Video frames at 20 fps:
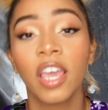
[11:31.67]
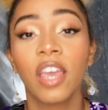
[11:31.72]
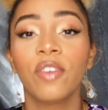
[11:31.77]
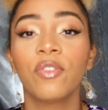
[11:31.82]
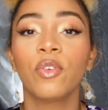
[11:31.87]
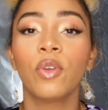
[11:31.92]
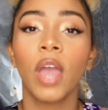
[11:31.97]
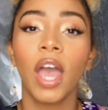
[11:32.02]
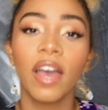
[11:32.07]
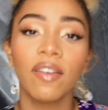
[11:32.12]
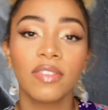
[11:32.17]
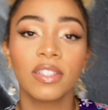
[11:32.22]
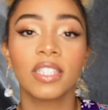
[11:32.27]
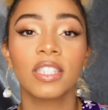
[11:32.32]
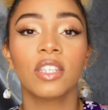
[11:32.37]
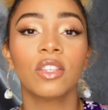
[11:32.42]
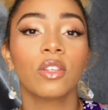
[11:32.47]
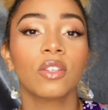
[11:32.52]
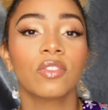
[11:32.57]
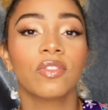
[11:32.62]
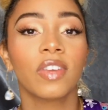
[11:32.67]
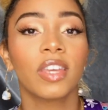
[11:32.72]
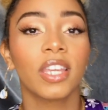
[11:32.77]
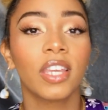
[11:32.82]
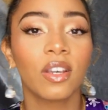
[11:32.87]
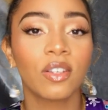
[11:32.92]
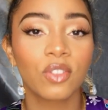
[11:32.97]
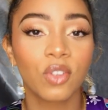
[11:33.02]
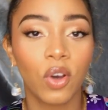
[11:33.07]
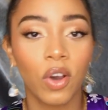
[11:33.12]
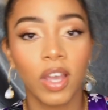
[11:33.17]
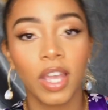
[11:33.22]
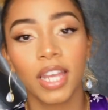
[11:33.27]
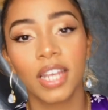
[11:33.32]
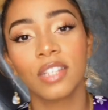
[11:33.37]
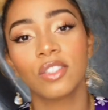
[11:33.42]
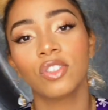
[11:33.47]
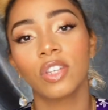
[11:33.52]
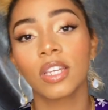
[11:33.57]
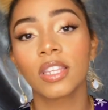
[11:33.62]
if you haven't seen those videos, go
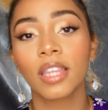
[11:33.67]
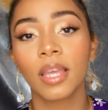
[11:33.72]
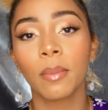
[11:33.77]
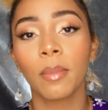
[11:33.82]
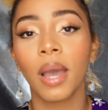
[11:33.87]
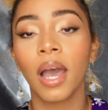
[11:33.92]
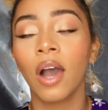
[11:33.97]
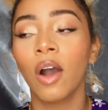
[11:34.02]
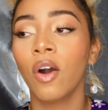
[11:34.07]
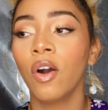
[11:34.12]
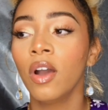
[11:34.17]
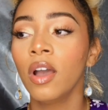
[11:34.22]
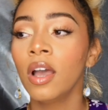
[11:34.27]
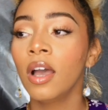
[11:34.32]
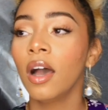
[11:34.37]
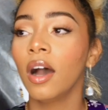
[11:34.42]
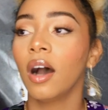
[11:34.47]
ahead and check them out.